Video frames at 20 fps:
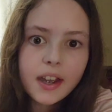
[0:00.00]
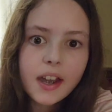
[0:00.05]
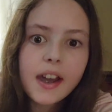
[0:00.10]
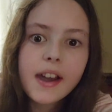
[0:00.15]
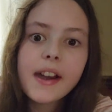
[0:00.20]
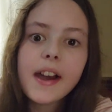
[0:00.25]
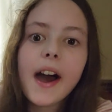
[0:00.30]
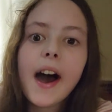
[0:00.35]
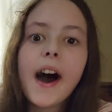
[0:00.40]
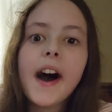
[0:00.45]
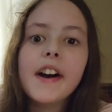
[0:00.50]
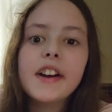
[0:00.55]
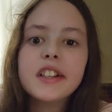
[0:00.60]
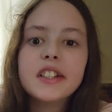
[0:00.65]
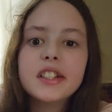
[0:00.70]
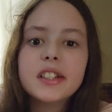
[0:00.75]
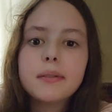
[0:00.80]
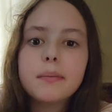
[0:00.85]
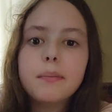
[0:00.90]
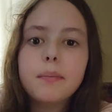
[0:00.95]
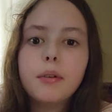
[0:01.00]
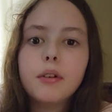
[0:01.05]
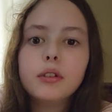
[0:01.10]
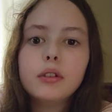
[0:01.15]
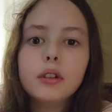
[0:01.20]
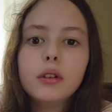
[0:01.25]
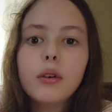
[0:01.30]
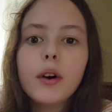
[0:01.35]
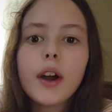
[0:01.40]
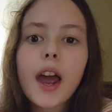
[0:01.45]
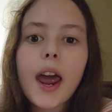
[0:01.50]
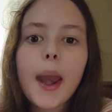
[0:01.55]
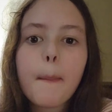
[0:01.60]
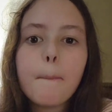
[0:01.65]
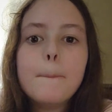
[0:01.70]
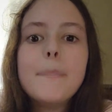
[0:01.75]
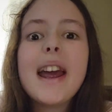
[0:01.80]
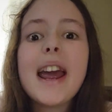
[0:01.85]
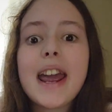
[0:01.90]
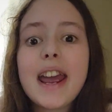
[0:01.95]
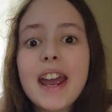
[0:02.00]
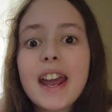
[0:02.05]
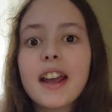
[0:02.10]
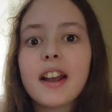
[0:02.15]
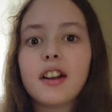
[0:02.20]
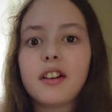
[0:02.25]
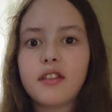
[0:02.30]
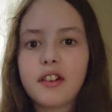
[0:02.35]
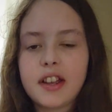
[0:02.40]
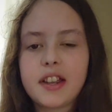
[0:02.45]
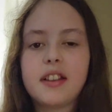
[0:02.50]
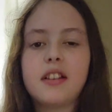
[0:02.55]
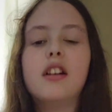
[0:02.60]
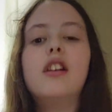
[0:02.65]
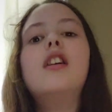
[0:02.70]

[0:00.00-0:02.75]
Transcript: it has blue and pink, like